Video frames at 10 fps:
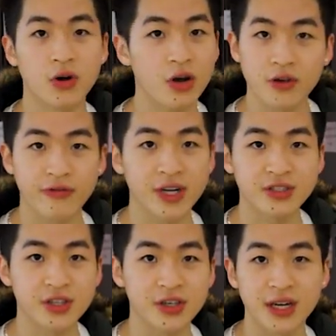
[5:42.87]
know all your
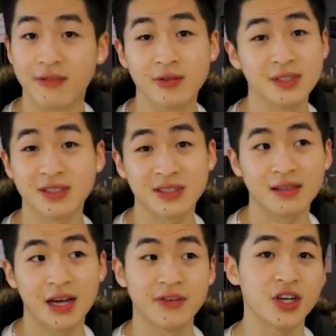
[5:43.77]
friends here, and everyone's going
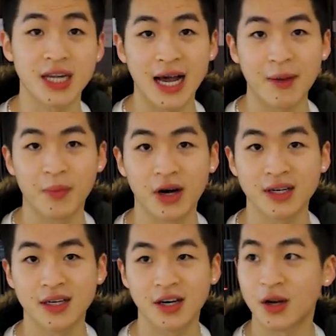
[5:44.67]
to have a good time
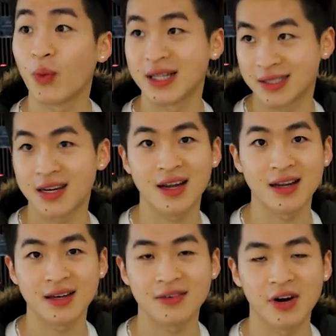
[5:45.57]
on a Wednesday
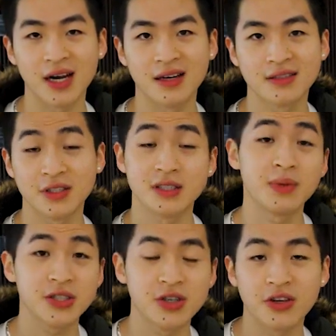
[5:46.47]
night, right? So
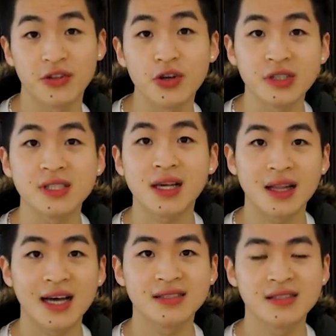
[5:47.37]
just make sure your Thursday
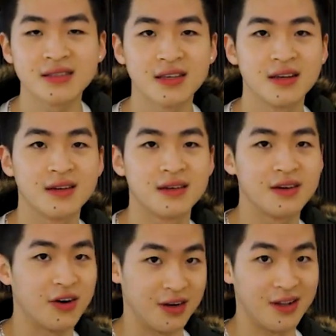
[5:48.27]
classes
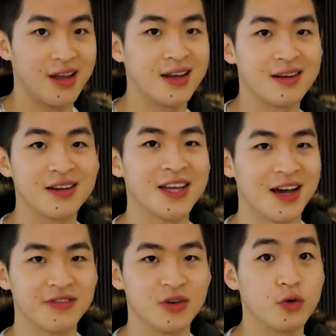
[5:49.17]
are late in the
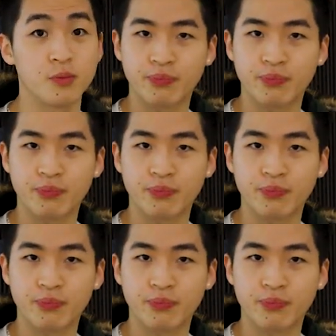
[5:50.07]
afternoon.